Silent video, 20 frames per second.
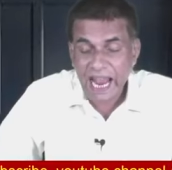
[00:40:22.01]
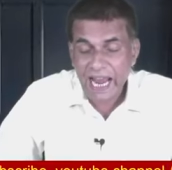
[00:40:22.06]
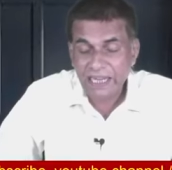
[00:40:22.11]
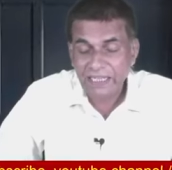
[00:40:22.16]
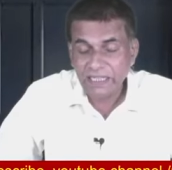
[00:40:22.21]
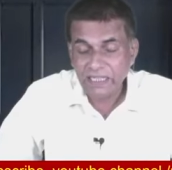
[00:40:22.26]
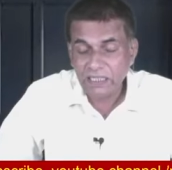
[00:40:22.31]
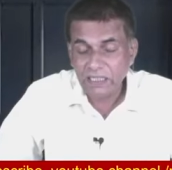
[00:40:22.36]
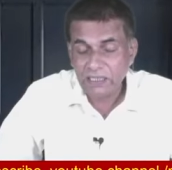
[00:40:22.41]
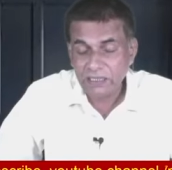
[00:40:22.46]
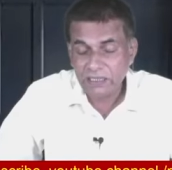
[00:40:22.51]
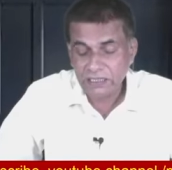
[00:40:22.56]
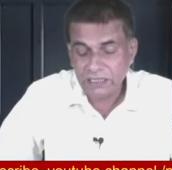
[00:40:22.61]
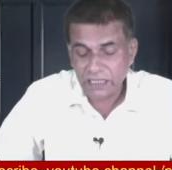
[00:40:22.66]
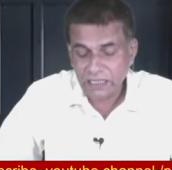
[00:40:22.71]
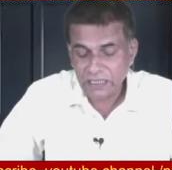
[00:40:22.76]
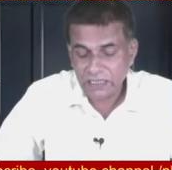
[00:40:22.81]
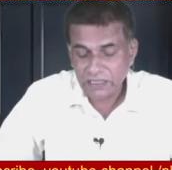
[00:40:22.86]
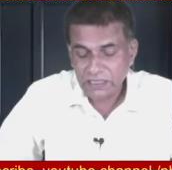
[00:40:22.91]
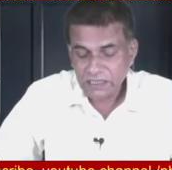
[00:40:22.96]

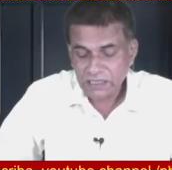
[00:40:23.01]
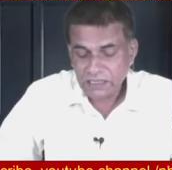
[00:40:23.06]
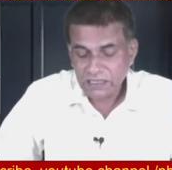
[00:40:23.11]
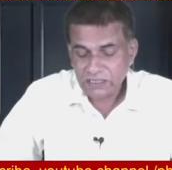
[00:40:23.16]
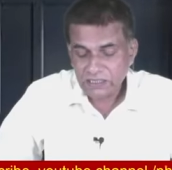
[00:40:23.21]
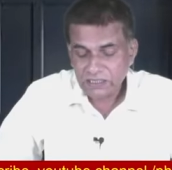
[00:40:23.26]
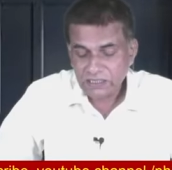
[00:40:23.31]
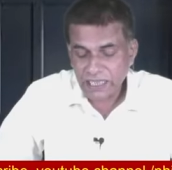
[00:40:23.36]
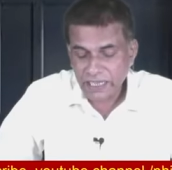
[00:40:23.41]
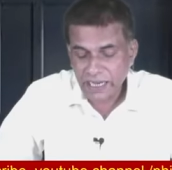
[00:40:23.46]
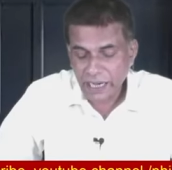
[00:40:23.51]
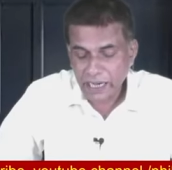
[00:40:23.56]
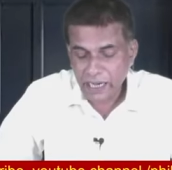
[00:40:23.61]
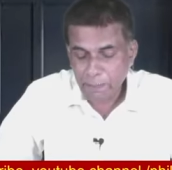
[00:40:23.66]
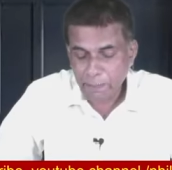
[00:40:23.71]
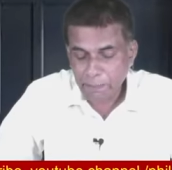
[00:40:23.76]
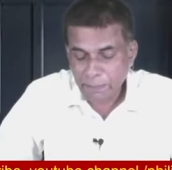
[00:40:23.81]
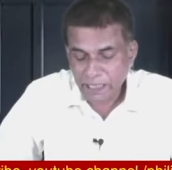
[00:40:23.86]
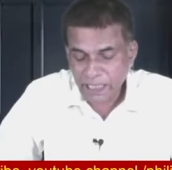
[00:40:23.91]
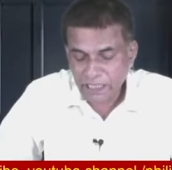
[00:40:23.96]
anderson sudden
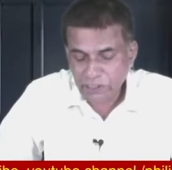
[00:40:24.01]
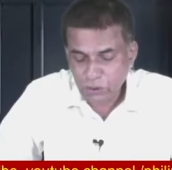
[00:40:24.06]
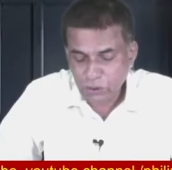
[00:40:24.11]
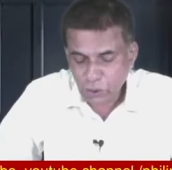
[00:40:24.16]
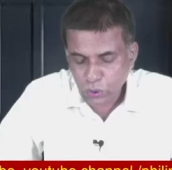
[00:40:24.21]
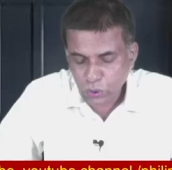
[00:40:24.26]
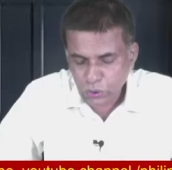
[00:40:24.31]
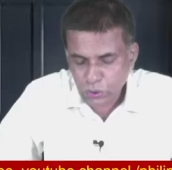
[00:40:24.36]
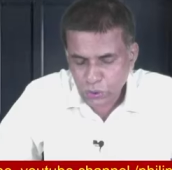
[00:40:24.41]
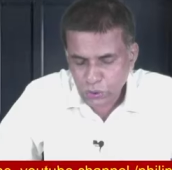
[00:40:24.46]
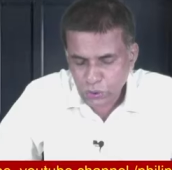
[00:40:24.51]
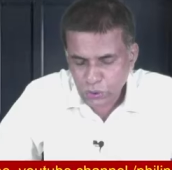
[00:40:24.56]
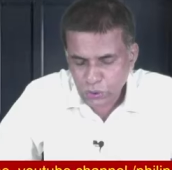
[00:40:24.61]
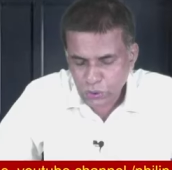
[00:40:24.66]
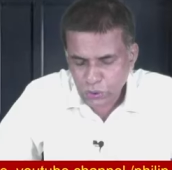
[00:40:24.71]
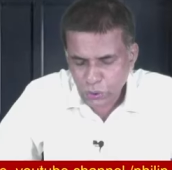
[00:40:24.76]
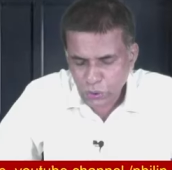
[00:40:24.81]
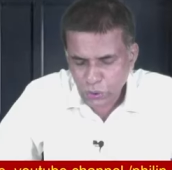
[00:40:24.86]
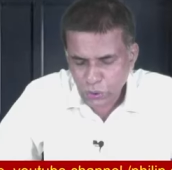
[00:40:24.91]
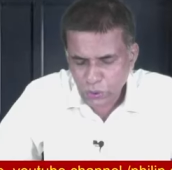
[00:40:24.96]
breakthrough to you